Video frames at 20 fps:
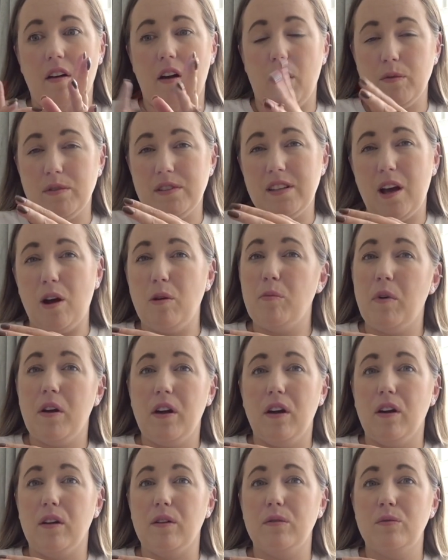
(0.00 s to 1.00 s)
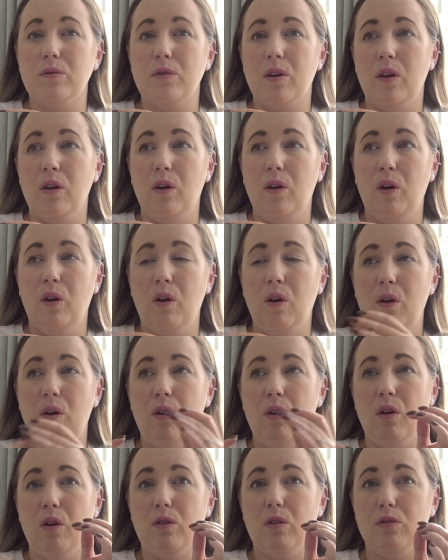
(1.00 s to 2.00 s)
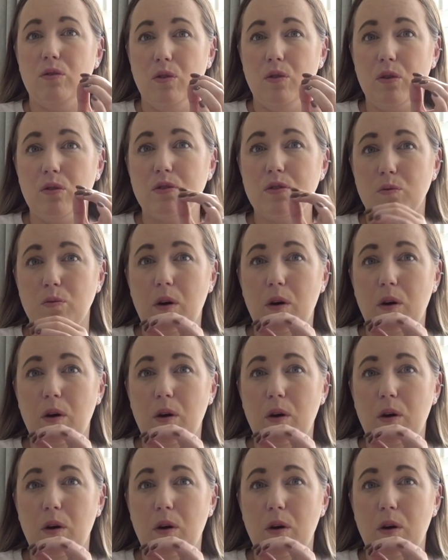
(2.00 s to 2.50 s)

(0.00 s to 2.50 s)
I was sat on my own, not